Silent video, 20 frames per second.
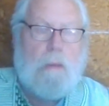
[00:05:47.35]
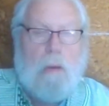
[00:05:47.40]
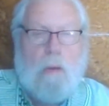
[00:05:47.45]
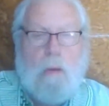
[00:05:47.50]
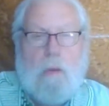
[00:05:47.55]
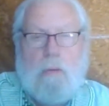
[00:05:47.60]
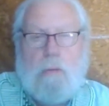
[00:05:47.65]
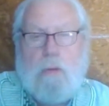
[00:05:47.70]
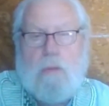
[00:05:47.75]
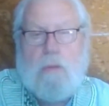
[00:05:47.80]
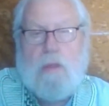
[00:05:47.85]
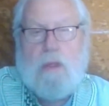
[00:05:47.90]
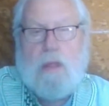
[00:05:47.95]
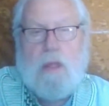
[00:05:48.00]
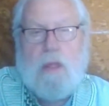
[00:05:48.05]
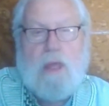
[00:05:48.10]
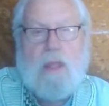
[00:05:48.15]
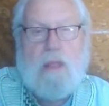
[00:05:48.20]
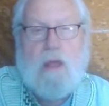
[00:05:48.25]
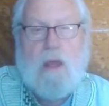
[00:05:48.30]
Odu
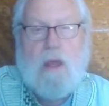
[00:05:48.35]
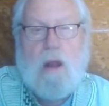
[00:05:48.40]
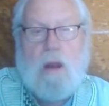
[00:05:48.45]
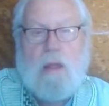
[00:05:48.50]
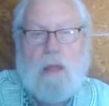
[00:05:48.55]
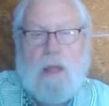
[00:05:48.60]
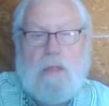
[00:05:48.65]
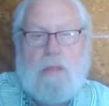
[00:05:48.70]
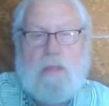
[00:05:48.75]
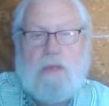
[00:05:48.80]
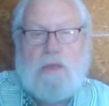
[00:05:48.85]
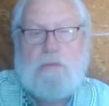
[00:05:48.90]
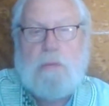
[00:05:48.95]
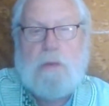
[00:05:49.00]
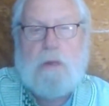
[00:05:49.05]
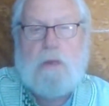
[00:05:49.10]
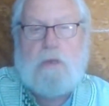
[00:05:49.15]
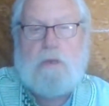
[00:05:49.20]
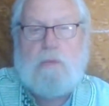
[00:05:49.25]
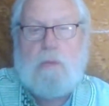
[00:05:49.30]
that incarnate the
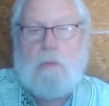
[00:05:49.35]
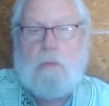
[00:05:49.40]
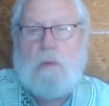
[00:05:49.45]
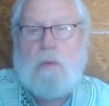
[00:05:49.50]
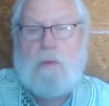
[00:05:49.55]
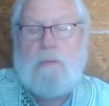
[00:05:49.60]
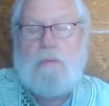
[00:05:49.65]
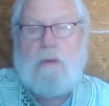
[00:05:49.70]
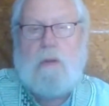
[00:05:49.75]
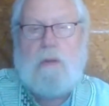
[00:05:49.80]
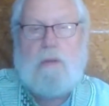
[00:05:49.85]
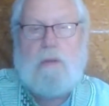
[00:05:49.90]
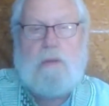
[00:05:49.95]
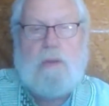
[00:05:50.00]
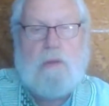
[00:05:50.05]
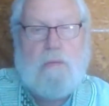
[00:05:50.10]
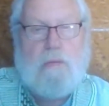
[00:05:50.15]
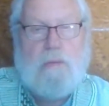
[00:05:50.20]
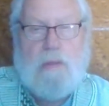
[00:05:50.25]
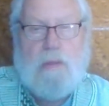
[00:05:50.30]
spirits we're referring
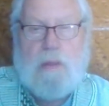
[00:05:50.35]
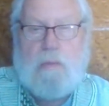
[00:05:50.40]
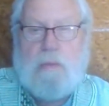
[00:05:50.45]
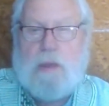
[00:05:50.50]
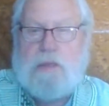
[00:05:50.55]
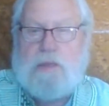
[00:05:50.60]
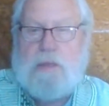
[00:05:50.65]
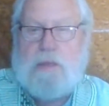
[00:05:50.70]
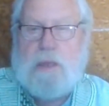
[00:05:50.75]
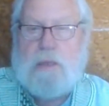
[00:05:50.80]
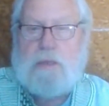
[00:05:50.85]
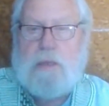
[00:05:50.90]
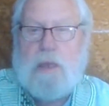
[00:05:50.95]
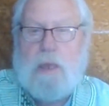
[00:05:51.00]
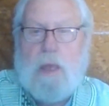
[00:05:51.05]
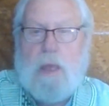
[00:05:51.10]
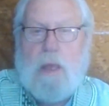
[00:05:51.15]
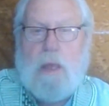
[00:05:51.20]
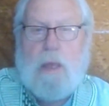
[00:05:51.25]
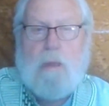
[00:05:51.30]
to, if that makes sense.
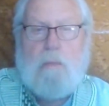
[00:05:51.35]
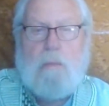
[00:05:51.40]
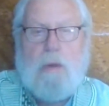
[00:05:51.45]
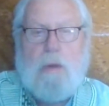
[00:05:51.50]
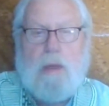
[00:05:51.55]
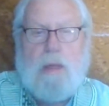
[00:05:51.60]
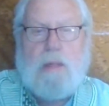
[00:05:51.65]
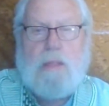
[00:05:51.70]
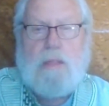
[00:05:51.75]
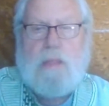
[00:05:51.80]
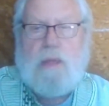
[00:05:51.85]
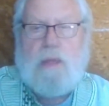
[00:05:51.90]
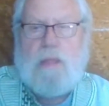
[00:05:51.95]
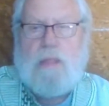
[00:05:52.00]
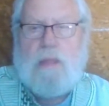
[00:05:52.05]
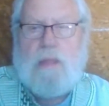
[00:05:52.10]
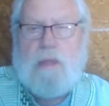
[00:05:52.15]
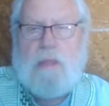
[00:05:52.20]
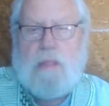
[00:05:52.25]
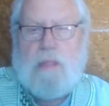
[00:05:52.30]
But
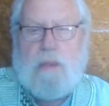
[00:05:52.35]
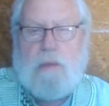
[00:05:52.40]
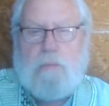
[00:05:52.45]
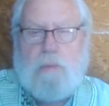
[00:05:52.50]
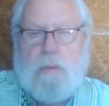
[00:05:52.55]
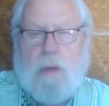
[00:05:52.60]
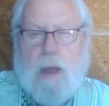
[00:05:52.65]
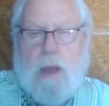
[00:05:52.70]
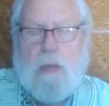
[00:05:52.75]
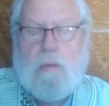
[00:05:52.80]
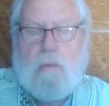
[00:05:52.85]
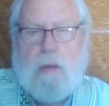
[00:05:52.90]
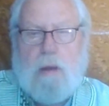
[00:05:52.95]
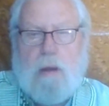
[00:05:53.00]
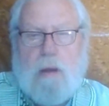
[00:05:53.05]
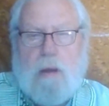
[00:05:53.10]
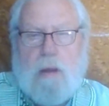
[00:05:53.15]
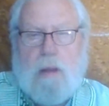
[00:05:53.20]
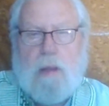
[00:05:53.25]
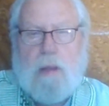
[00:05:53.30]
the
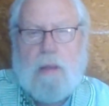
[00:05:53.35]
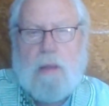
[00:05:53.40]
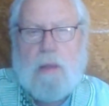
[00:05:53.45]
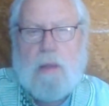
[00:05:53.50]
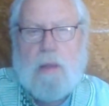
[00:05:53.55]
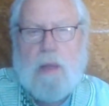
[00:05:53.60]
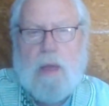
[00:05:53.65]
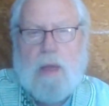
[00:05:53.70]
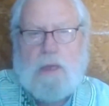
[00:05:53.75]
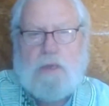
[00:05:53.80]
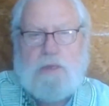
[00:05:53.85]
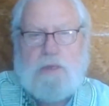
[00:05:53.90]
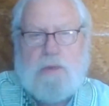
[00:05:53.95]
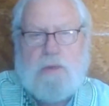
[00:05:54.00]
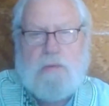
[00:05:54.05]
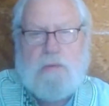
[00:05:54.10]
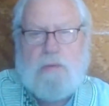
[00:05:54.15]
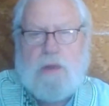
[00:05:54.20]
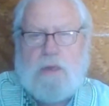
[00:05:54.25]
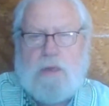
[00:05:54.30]
primary
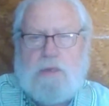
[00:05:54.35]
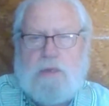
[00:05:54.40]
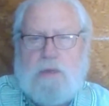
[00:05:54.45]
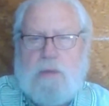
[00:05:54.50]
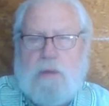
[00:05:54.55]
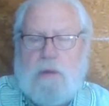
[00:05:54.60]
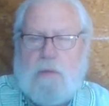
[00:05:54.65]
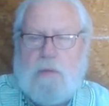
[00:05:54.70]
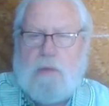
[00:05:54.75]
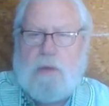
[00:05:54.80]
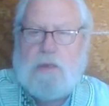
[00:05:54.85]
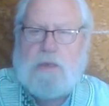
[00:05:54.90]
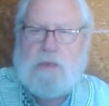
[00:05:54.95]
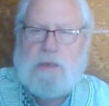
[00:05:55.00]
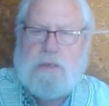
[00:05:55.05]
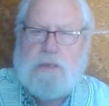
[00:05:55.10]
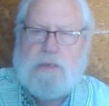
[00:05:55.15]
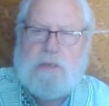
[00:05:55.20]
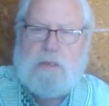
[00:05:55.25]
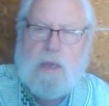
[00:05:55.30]
Eshu for each of the
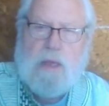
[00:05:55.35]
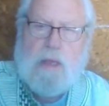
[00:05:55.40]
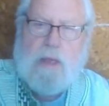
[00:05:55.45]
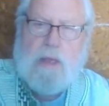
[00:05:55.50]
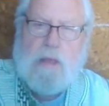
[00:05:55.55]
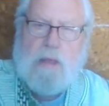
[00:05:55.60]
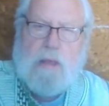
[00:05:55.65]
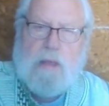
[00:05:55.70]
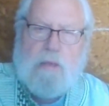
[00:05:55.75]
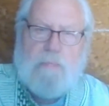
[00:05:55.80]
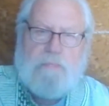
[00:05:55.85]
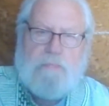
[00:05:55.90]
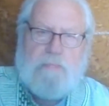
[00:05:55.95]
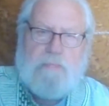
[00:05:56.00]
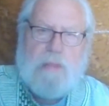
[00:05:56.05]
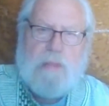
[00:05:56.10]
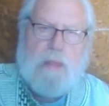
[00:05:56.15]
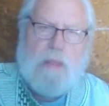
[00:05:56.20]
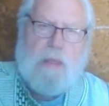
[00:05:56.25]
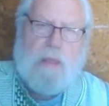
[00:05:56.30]
Orishas
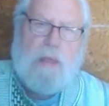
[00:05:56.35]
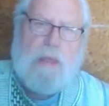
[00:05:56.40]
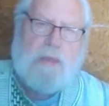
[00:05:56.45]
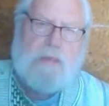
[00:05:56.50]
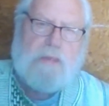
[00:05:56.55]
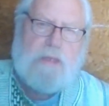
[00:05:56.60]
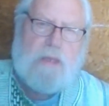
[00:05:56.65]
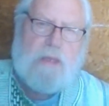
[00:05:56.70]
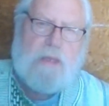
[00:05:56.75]
is